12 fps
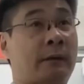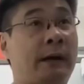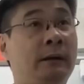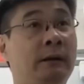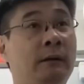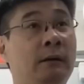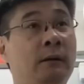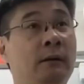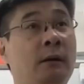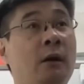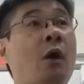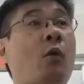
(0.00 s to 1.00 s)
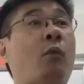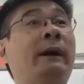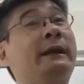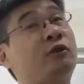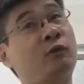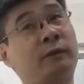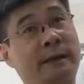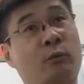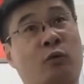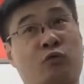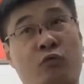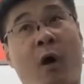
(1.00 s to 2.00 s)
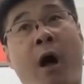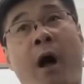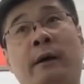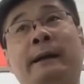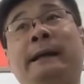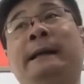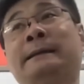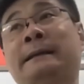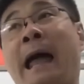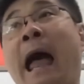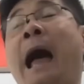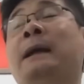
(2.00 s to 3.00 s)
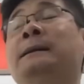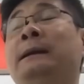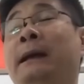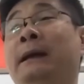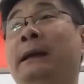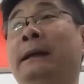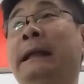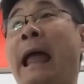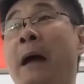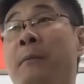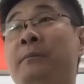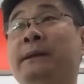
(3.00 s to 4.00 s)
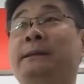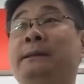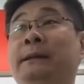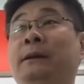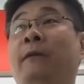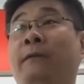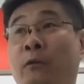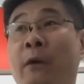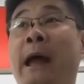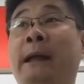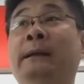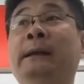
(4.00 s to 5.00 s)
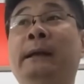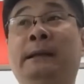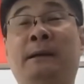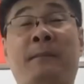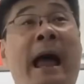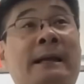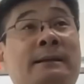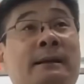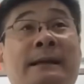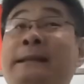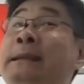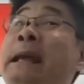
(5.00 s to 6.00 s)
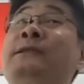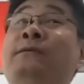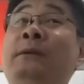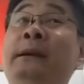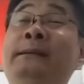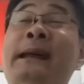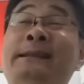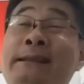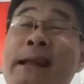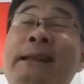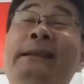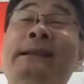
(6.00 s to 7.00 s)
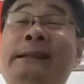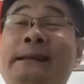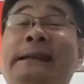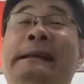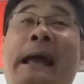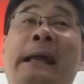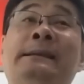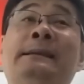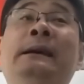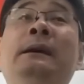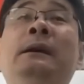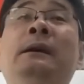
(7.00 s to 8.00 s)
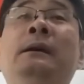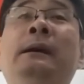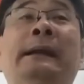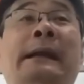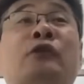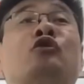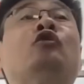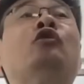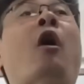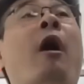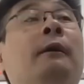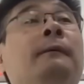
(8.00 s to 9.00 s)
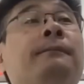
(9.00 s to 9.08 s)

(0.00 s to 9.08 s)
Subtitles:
right? What Israel did was wrong. It attacked an embassy of Iran in Damascus. That is against international law.